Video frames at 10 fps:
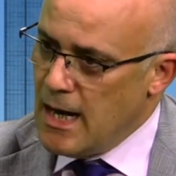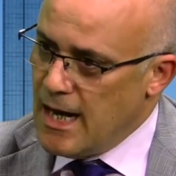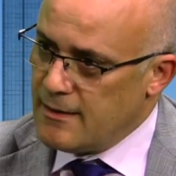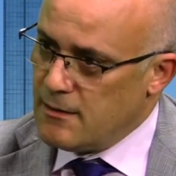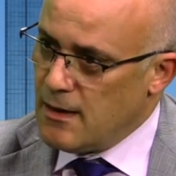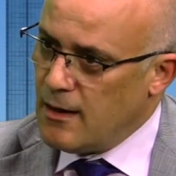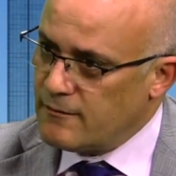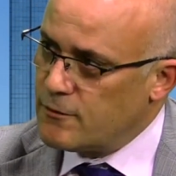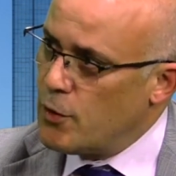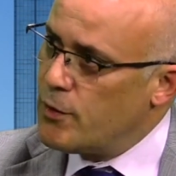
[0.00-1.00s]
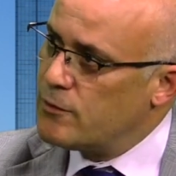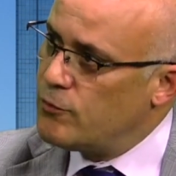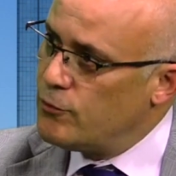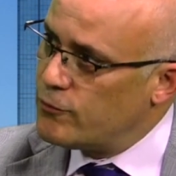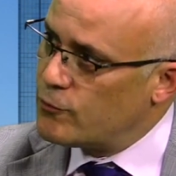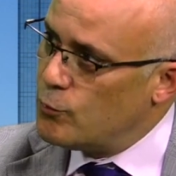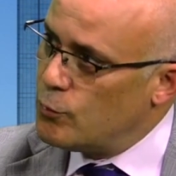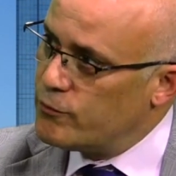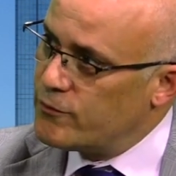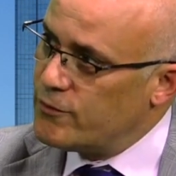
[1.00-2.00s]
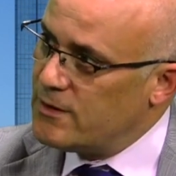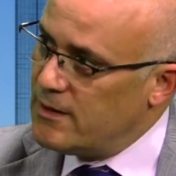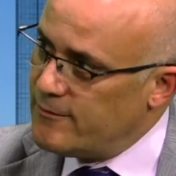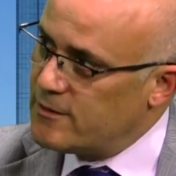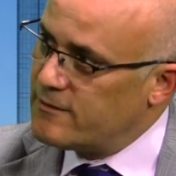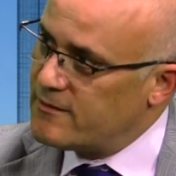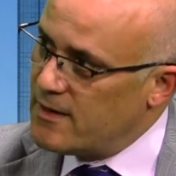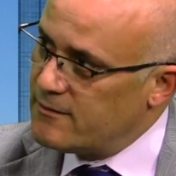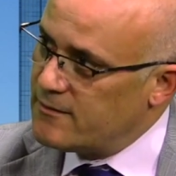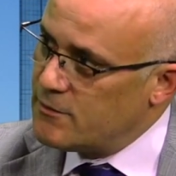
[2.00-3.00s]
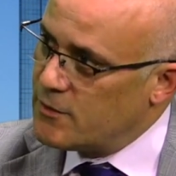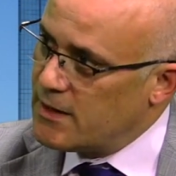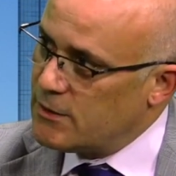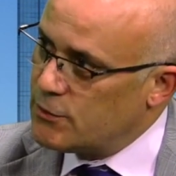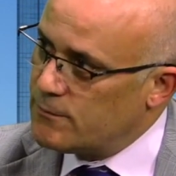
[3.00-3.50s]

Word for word: and us going to the schools to deliver the science education.